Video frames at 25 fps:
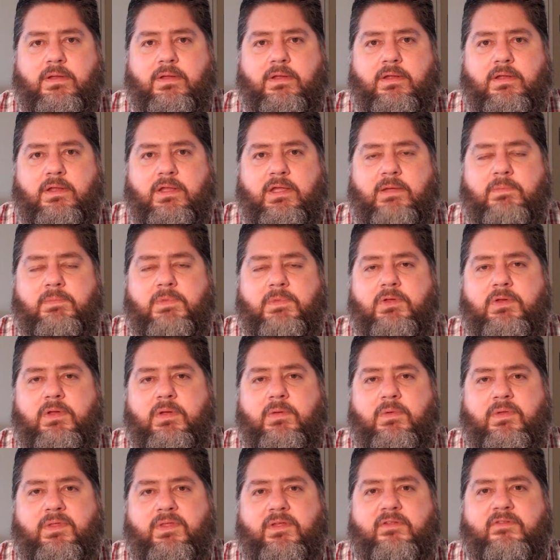communing
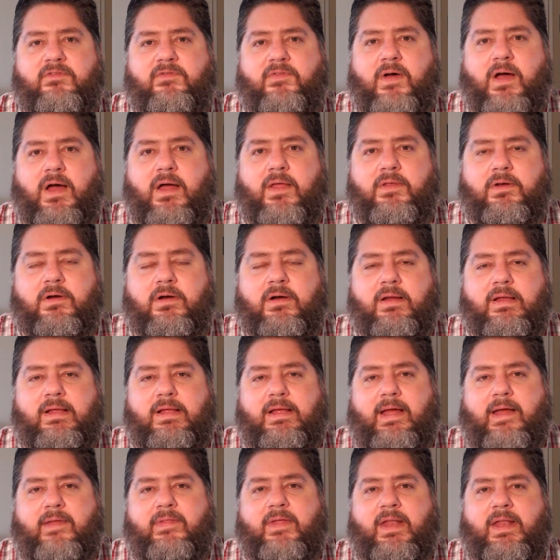with his father,
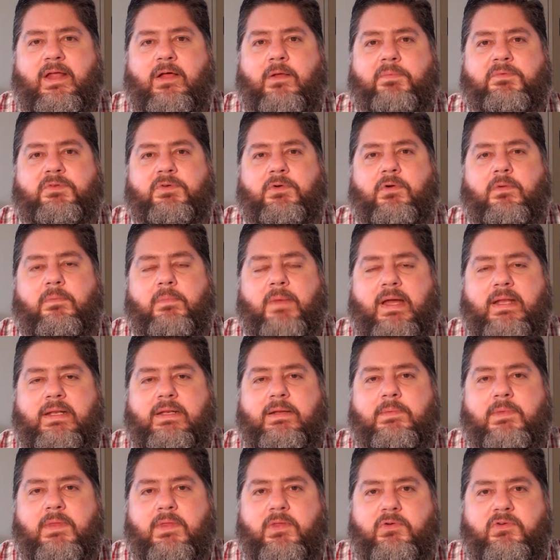and that helped to remind
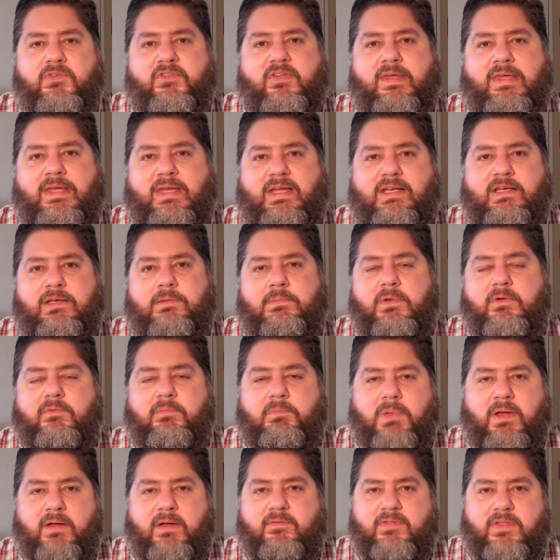him that there was a kingdom
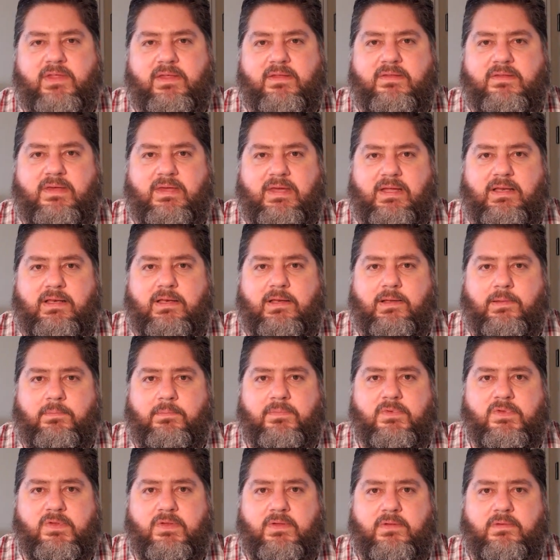above these kingdoms.